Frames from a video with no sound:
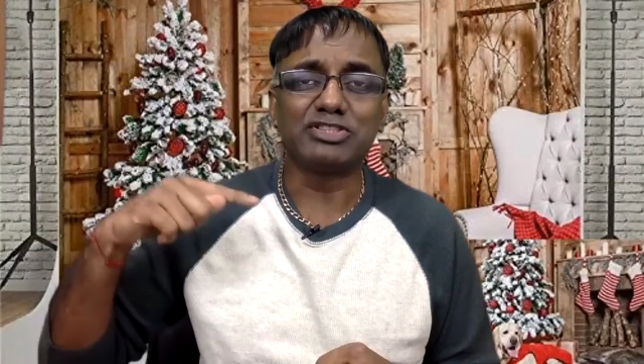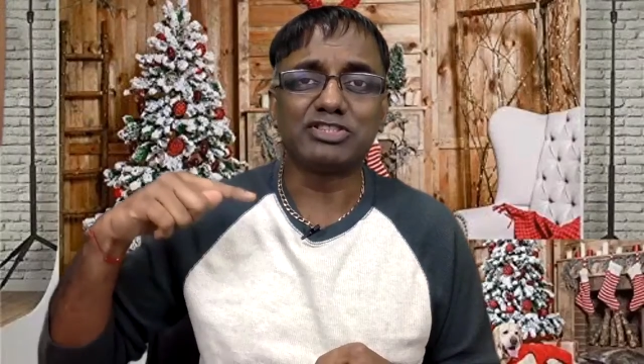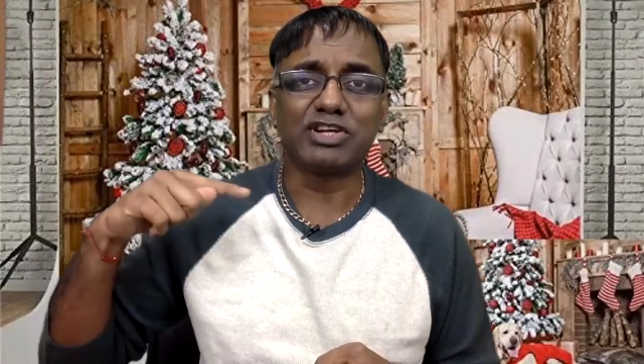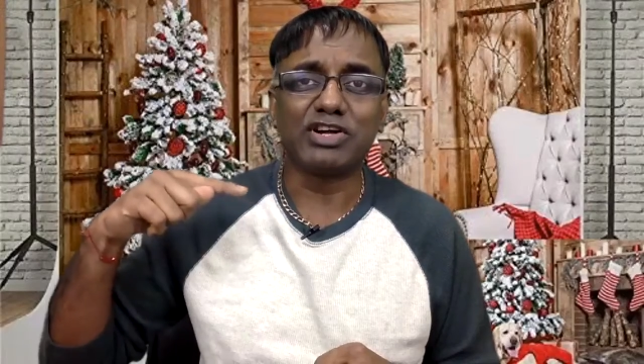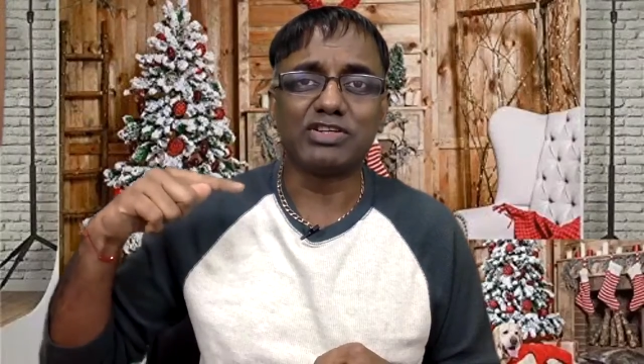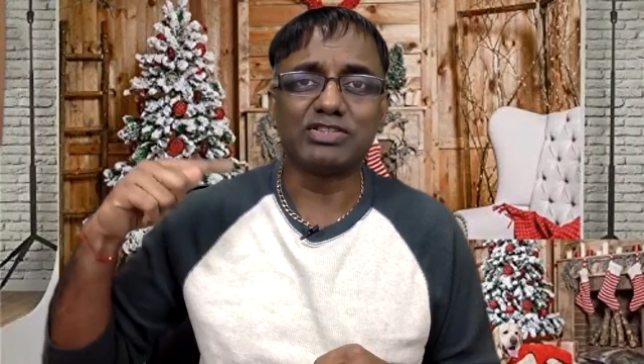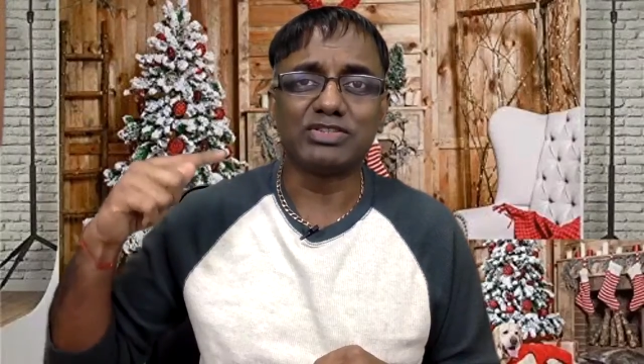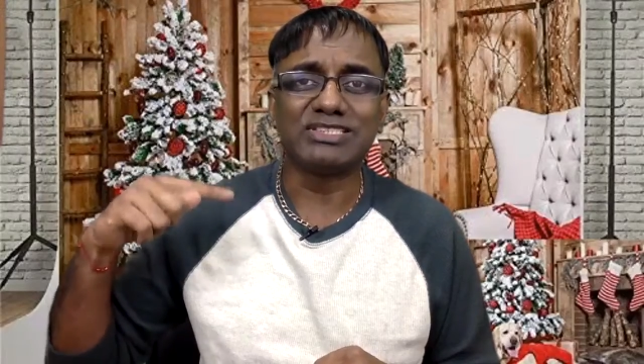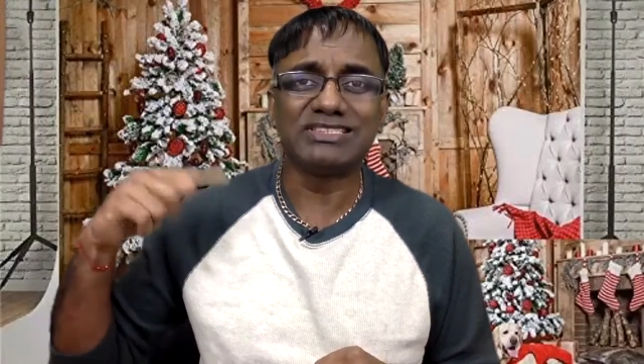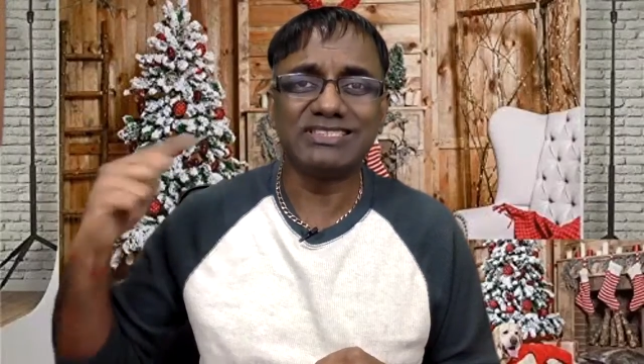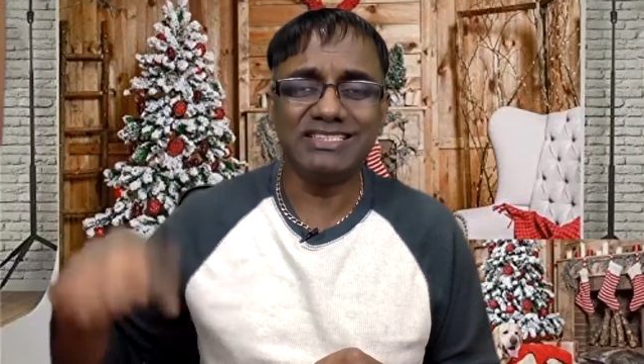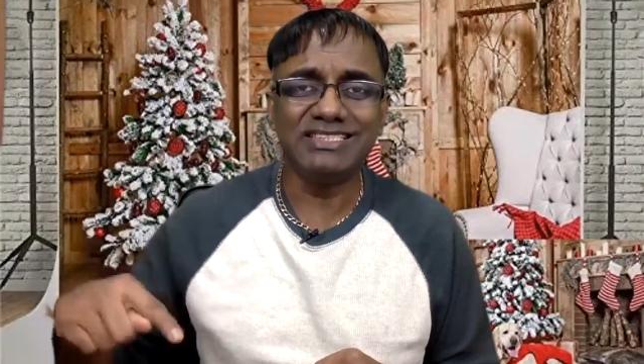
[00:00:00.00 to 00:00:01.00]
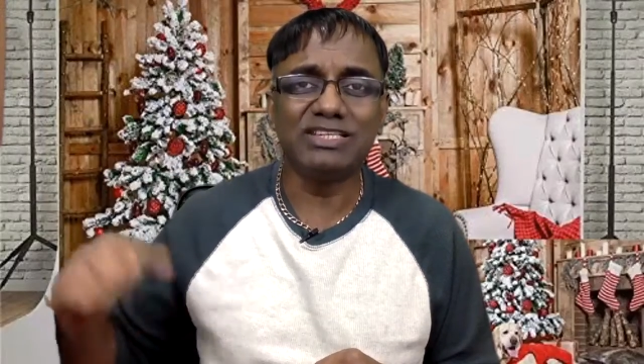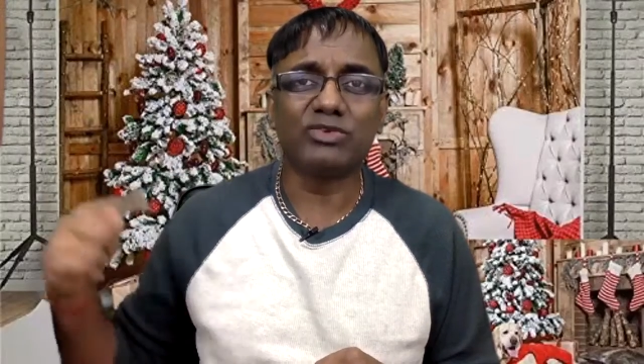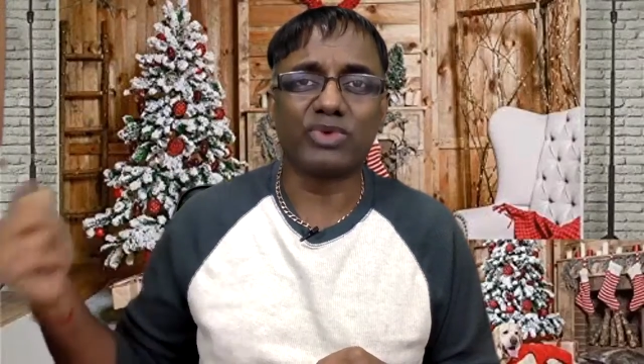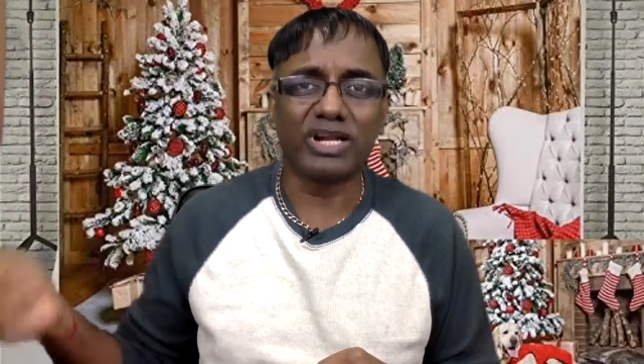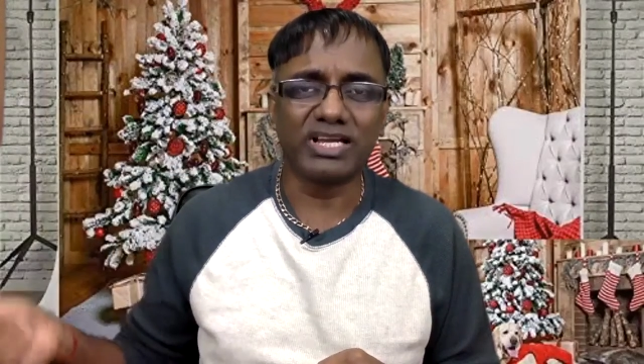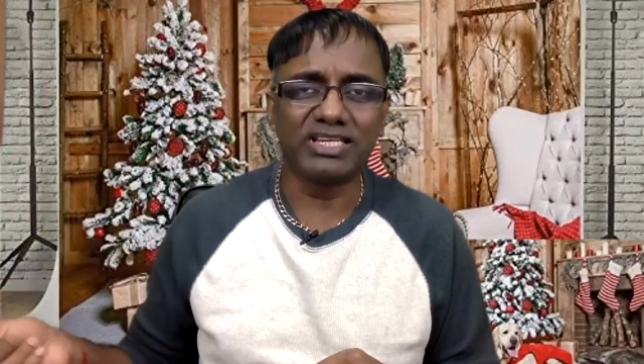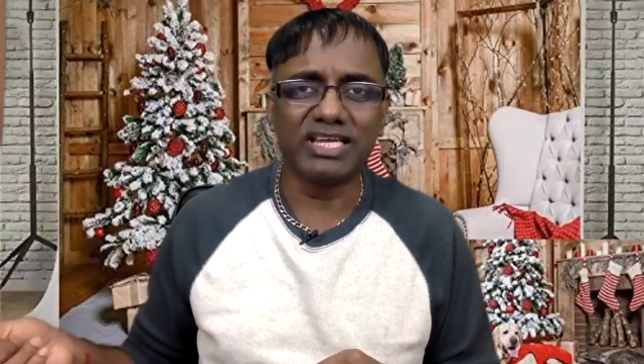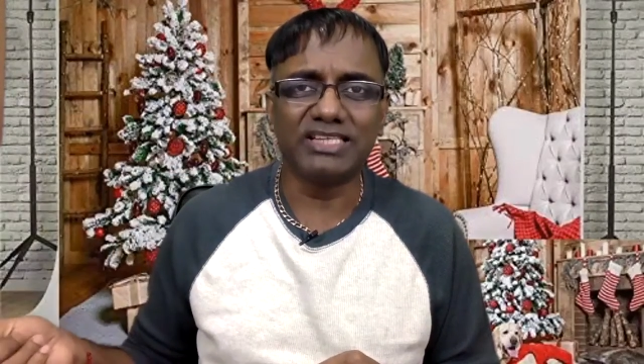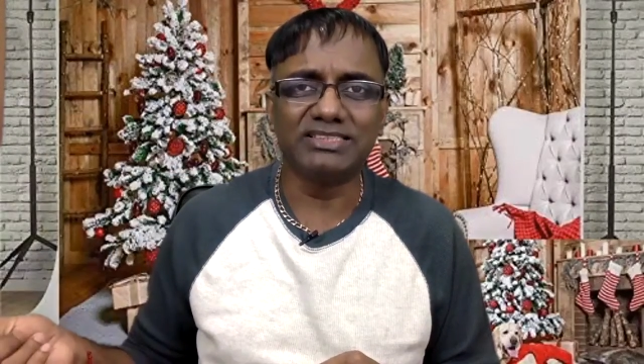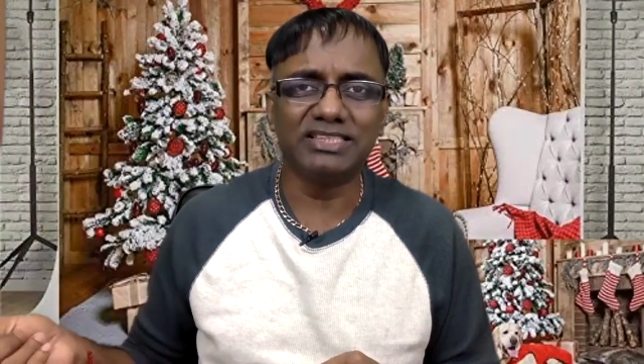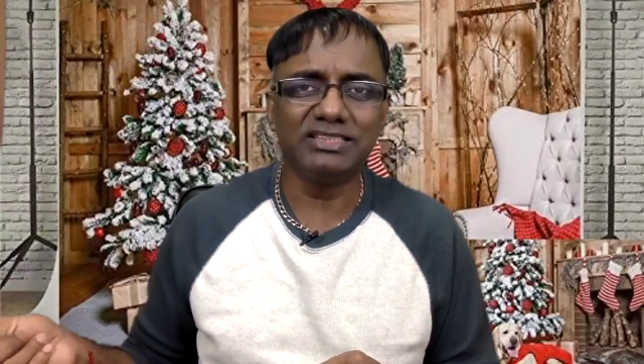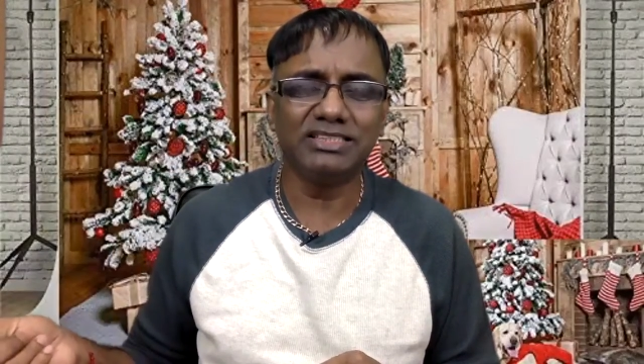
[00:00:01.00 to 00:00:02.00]
start to see and
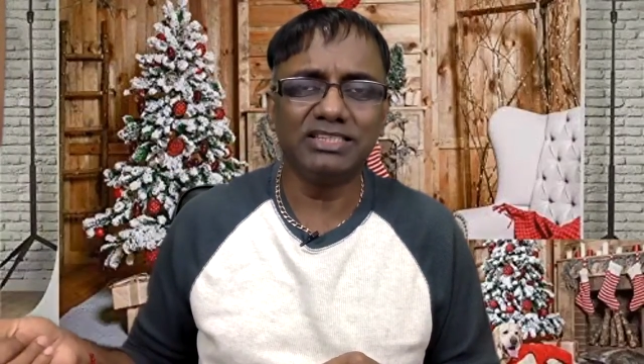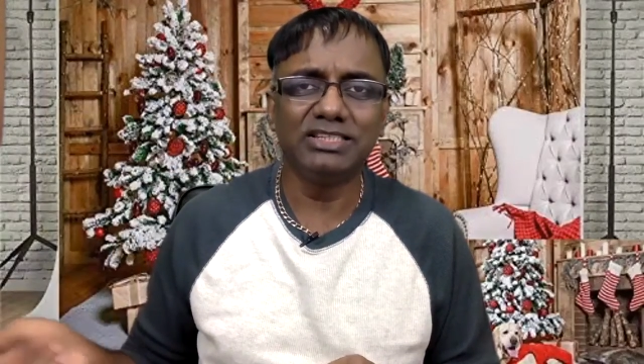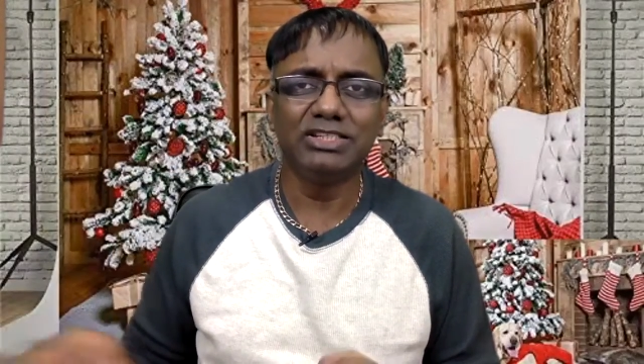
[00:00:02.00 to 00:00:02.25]
recognize it,